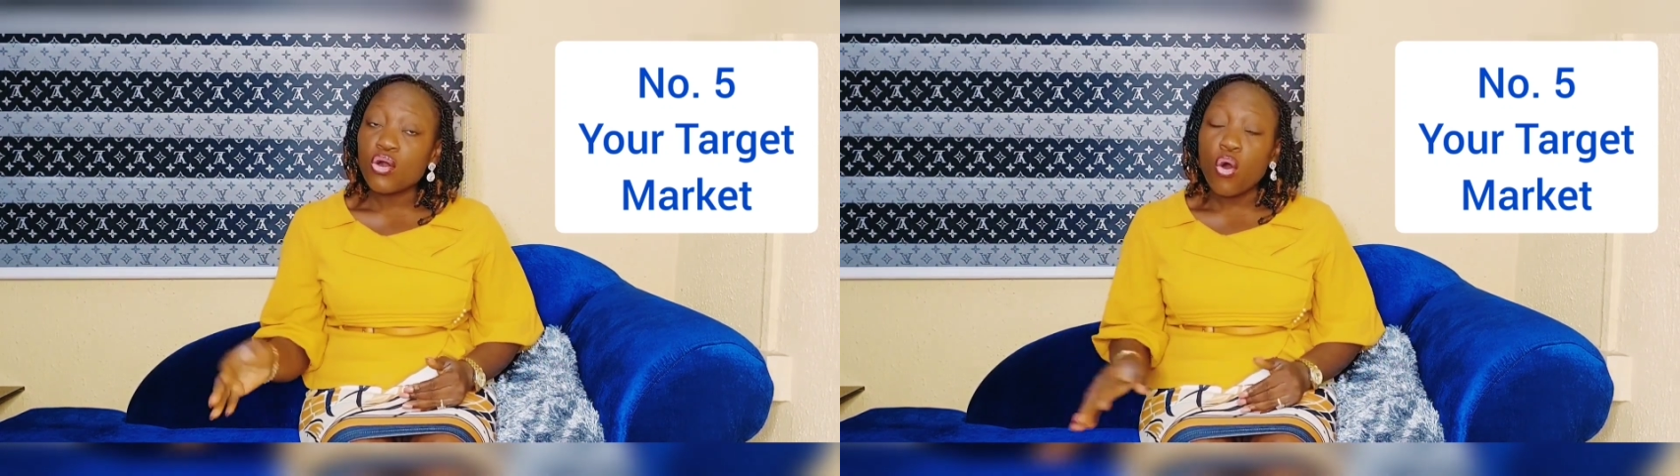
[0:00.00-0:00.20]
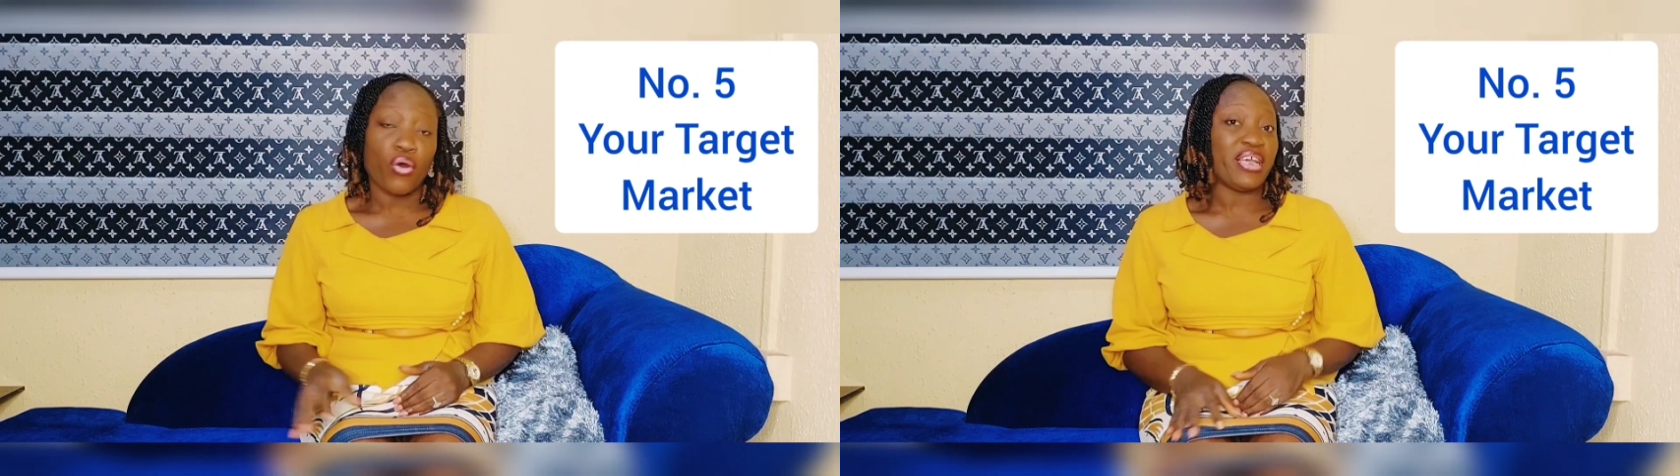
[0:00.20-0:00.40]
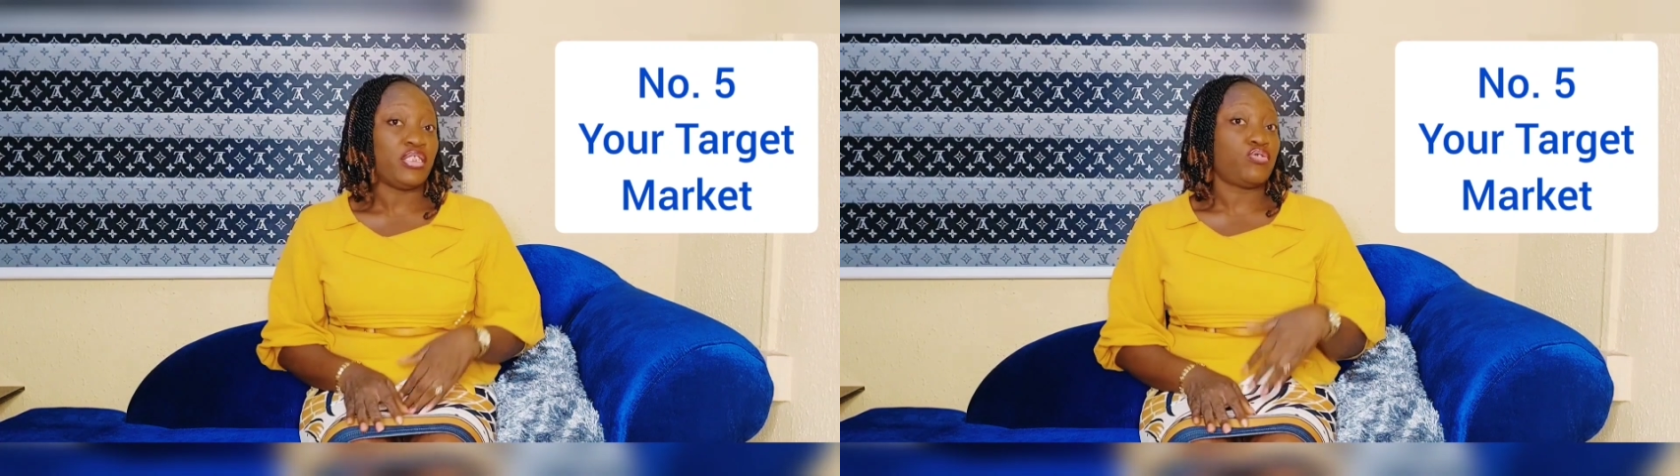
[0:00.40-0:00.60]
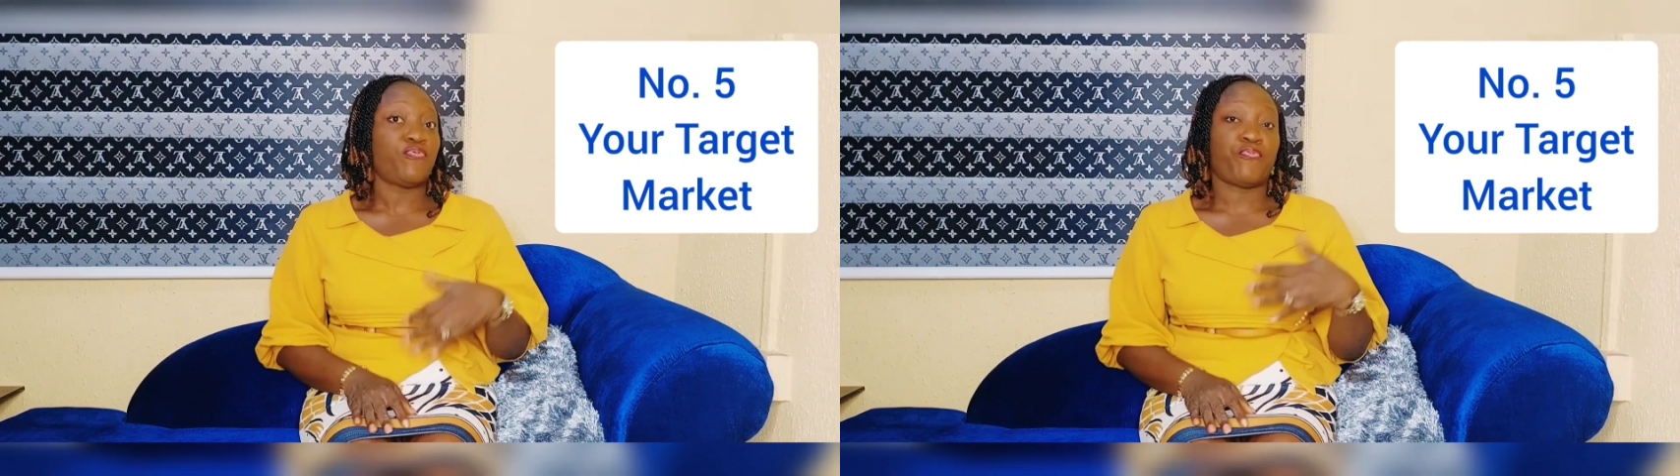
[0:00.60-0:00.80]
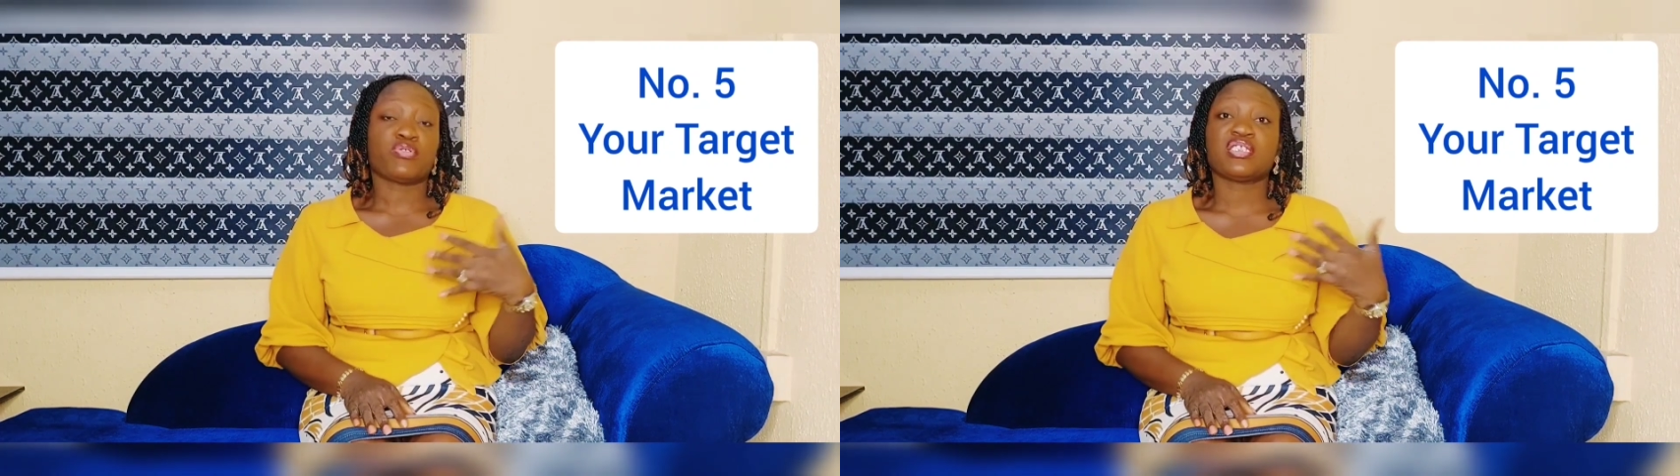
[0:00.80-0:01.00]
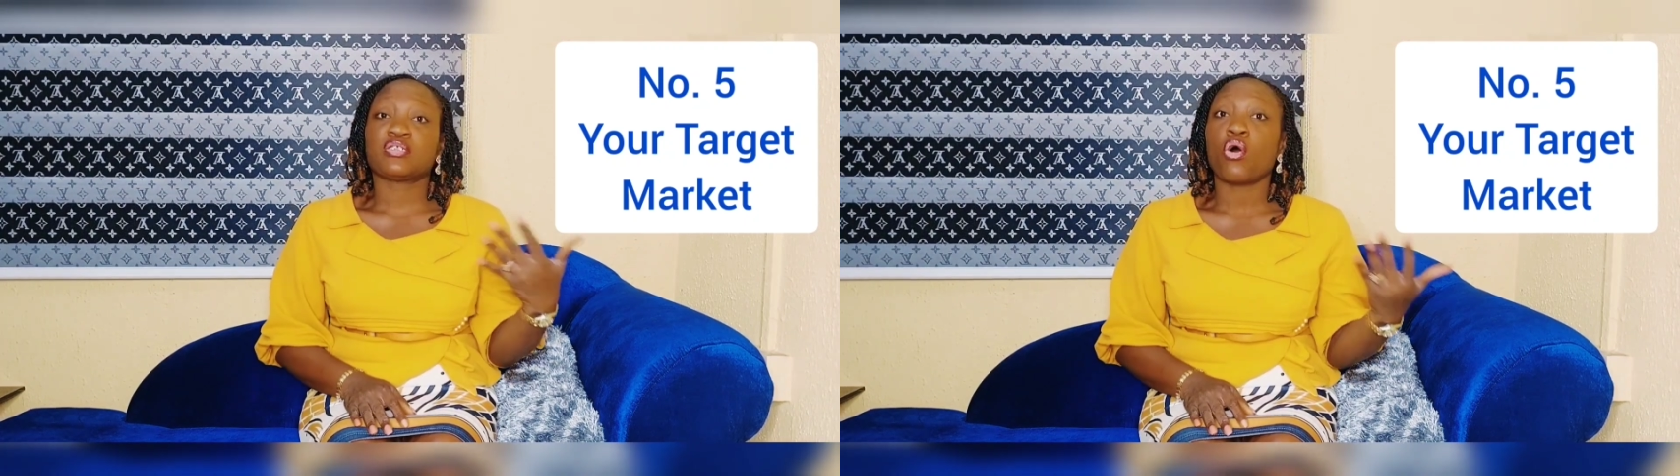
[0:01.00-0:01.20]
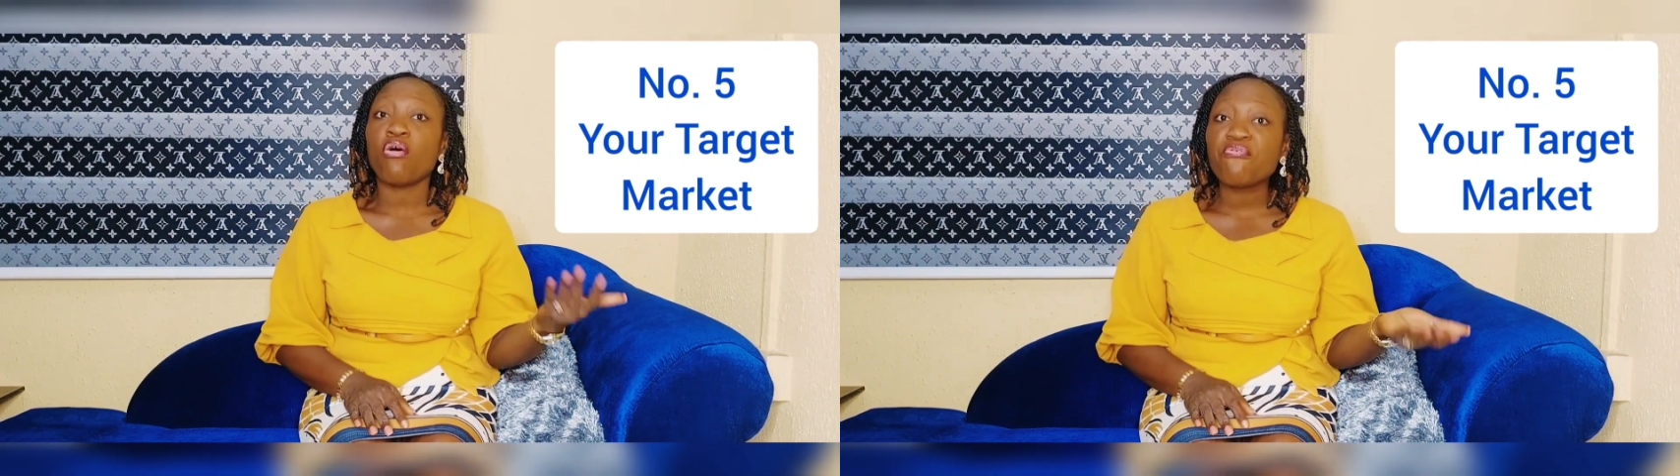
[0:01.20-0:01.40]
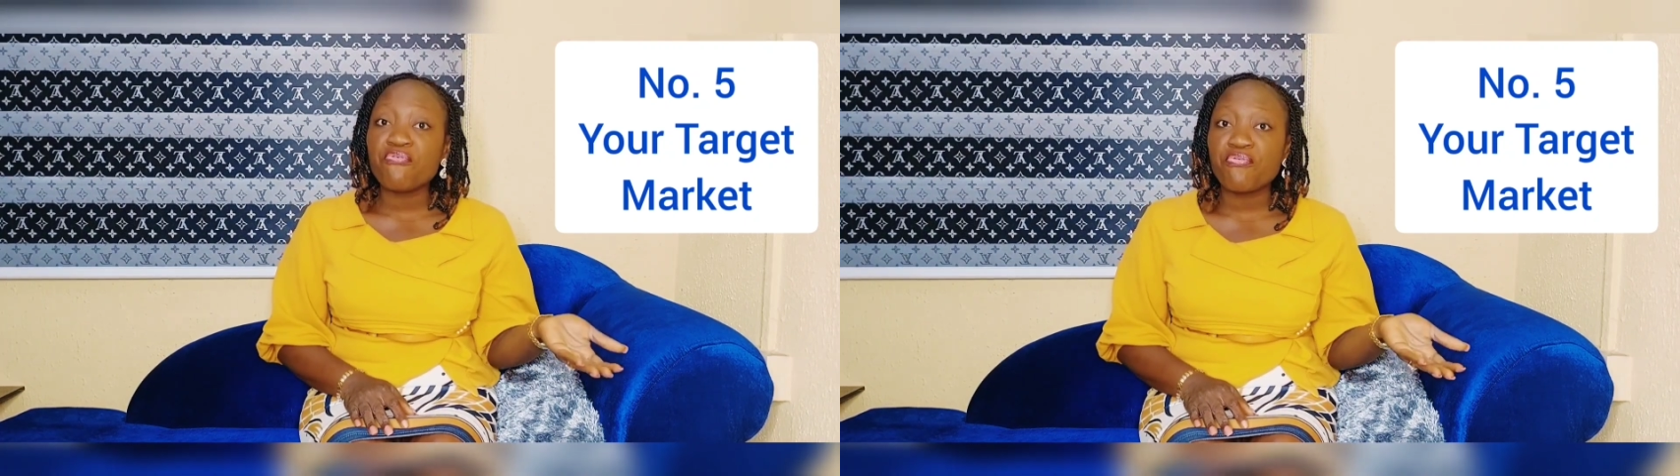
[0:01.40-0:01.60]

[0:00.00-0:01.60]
or into food stuff?